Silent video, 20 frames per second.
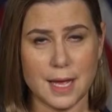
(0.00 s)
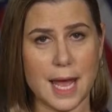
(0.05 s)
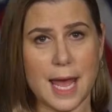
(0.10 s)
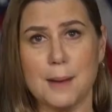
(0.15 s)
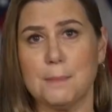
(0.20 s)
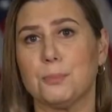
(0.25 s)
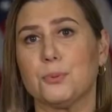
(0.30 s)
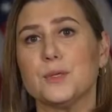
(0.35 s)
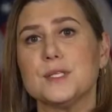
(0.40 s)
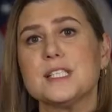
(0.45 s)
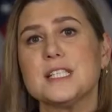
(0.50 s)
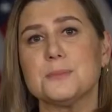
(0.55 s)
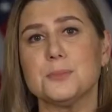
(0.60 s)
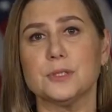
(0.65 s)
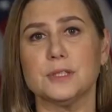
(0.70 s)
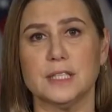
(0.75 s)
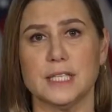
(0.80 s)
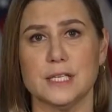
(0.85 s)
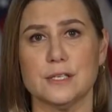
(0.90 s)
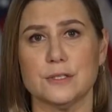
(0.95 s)
and
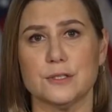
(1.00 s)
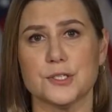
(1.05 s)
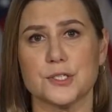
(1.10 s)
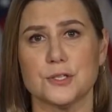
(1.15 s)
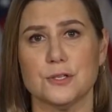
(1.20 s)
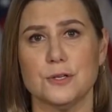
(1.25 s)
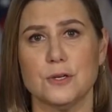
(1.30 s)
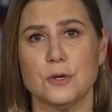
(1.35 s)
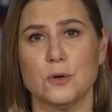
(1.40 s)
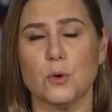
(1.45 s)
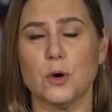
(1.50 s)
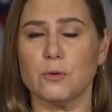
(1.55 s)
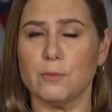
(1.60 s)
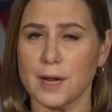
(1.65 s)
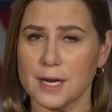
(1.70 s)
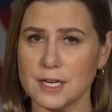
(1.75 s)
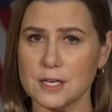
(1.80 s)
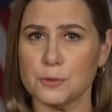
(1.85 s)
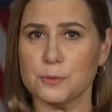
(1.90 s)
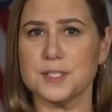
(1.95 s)
principled leaders who are
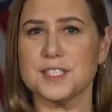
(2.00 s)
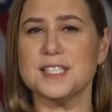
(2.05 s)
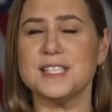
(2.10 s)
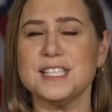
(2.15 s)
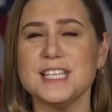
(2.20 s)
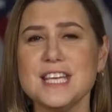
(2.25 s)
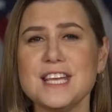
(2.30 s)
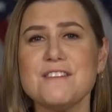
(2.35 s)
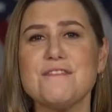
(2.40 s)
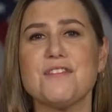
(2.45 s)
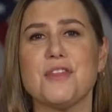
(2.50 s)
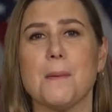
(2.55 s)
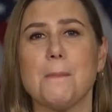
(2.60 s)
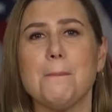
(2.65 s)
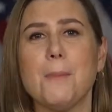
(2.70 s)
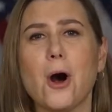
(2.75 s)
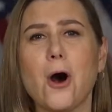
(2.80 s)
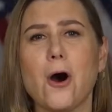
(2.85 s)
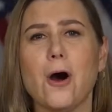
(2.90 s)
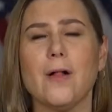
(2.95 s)
ready to receive the
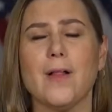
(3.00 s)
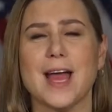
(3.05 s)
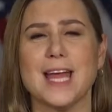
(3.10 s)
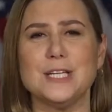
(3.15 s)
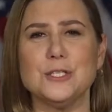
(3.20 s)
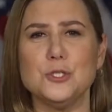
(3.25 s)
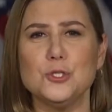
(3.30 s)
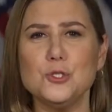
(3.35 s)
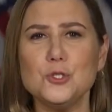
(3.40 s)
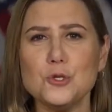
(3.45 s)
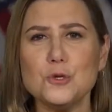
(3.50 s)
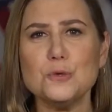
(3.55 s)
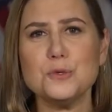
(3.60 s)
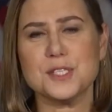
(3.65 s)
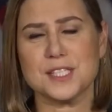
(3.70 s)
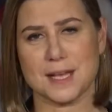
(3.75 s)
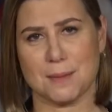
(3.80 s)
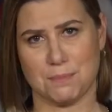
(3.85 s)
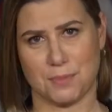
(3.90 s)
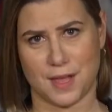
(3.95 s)
ball and do
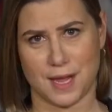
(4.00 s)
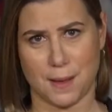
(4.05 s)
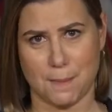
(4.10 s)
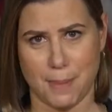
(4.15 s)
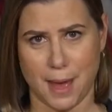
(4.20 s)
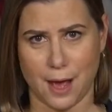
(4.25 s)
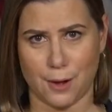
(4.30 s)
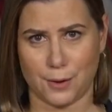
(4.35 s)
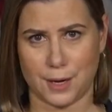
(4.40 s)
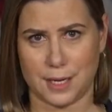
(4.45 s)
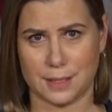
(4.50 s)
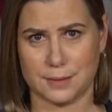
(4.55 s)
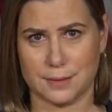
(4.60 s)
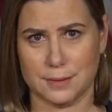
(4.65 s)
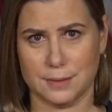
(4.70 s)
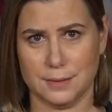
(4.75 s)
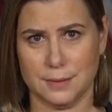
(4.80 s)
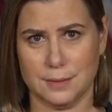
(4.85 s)
something about it.